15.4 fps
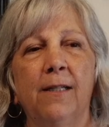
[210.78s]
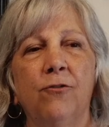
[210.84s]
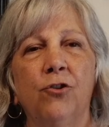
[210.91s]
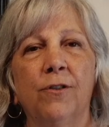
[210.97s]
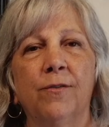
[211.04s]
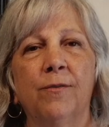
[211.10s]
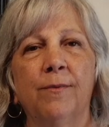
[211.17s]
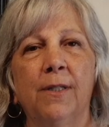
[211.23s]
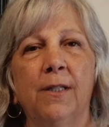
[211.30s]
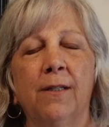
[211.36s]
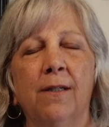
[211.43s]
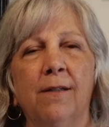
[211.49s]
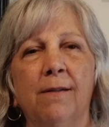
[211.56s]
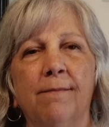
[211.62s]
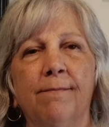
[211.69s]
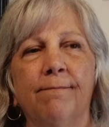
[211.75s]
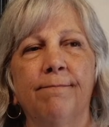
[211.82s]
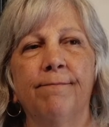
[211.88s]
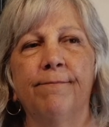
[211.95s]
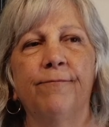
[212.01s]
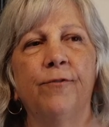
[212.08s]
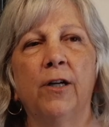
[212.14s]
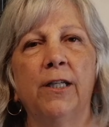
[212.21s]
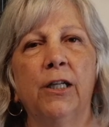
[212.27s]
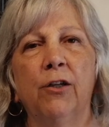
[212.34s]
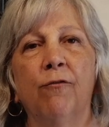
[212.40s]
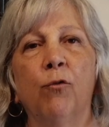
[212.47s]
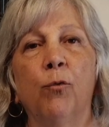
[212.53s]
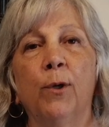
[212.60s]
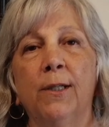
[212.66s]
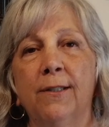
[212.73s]
just finding your
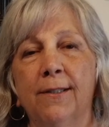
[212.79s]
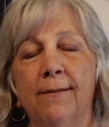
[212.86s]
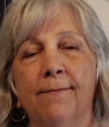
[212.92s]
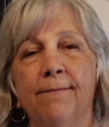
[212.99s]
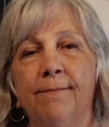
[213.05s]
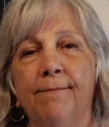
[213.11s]
voice.